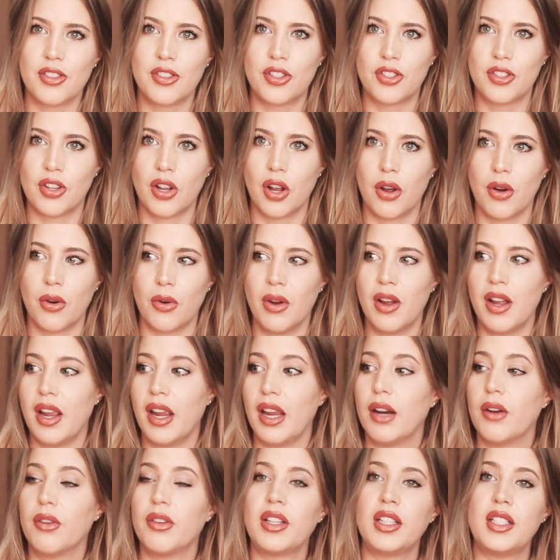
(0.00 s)
So
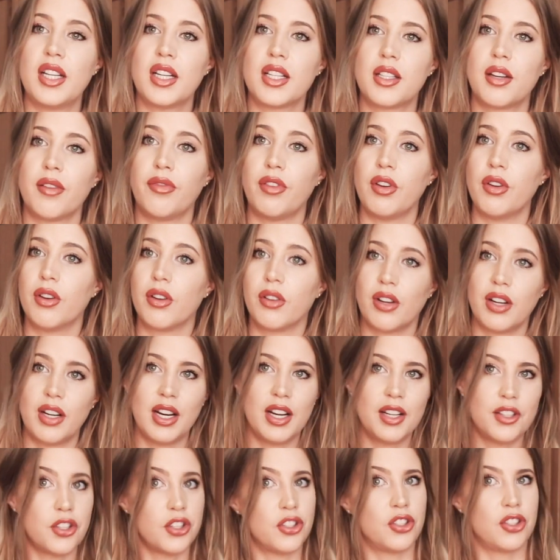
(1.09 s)
it only takes a few
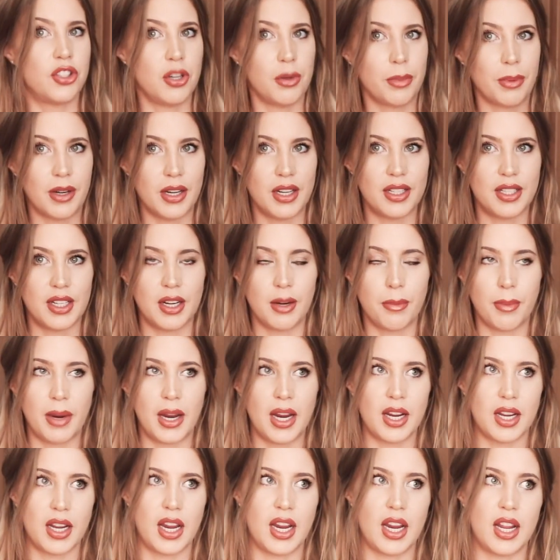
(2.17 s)
ingredients, super easy to
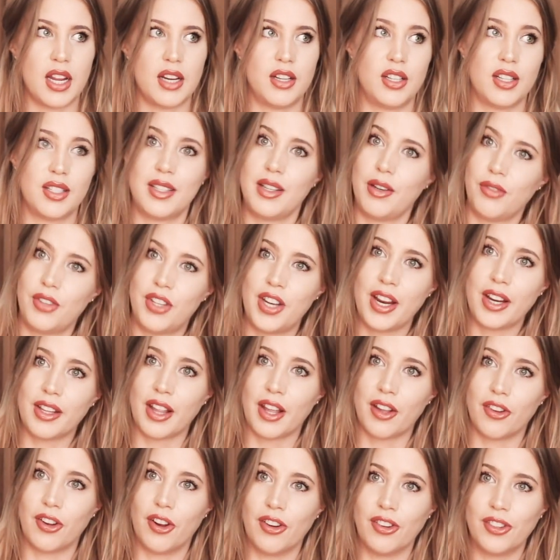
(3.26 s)
make, and doesn't even take
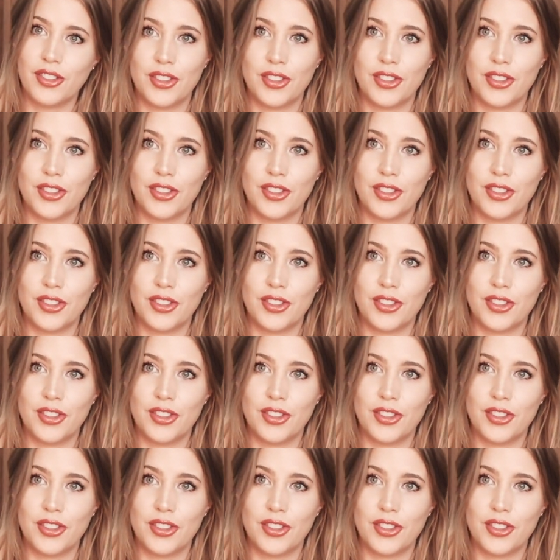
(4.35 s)
that long.